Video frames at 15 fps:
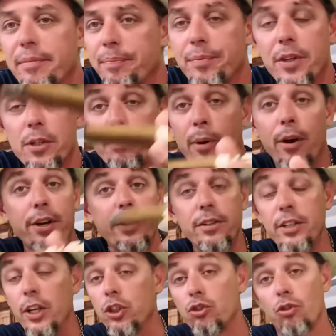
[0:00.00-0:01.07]
It's burning.
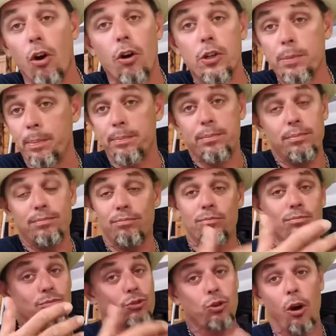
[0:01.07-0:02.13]
Its draw
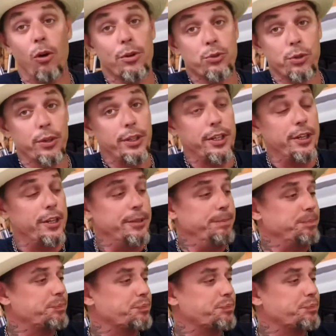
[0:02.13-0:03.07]
is really good.